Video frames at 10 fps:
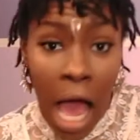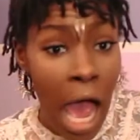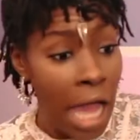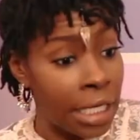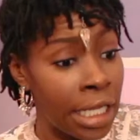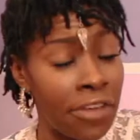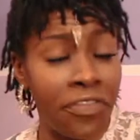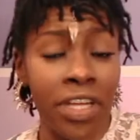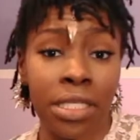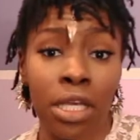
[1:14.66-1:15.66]
And
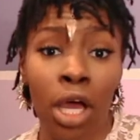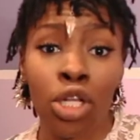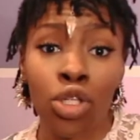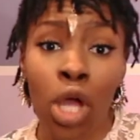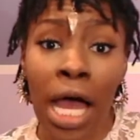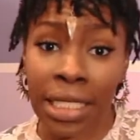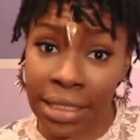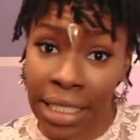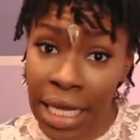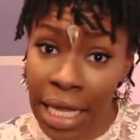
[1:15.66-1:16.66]
if it's
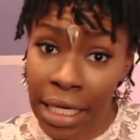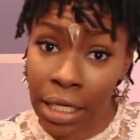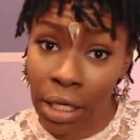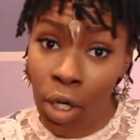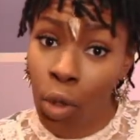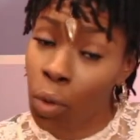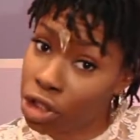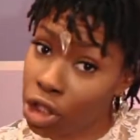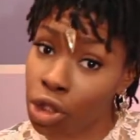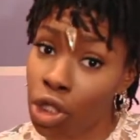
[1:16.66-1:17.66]
acidic,
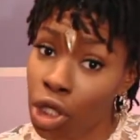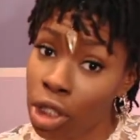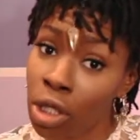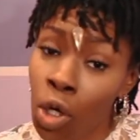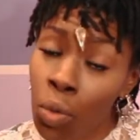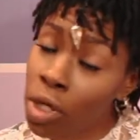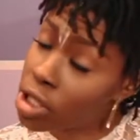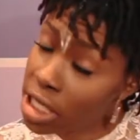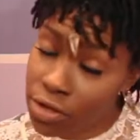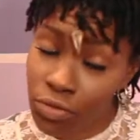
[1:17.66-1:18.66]
which is good,
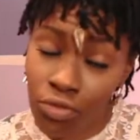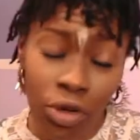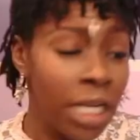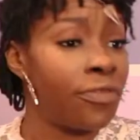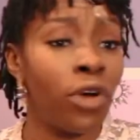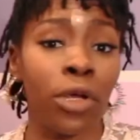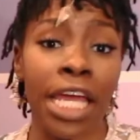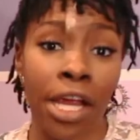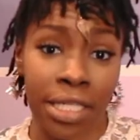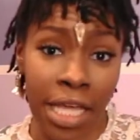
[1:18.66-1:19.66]
which is really for
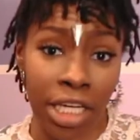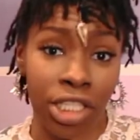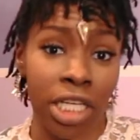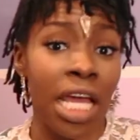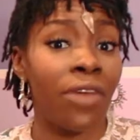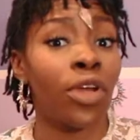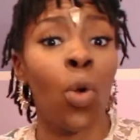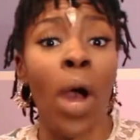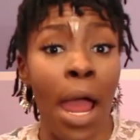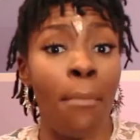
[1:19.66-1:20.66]
hair textures that
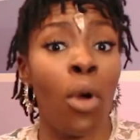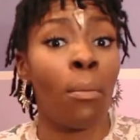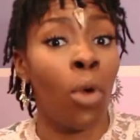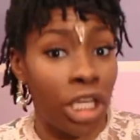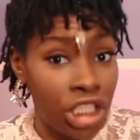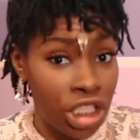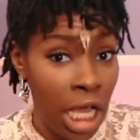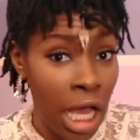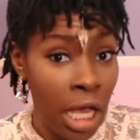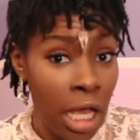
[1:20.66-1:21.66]
require more moisture,
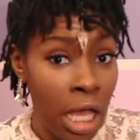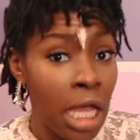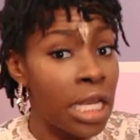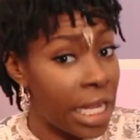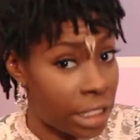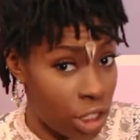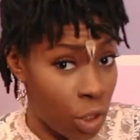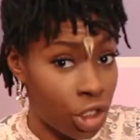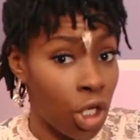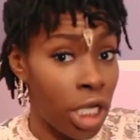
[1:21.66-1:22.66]
that is
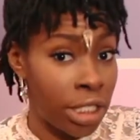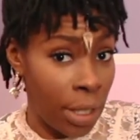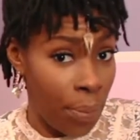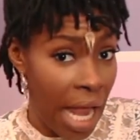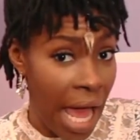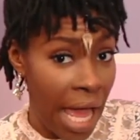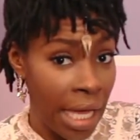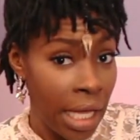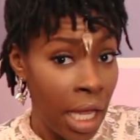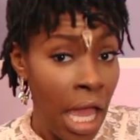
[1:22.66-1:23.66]
what you're going to apply.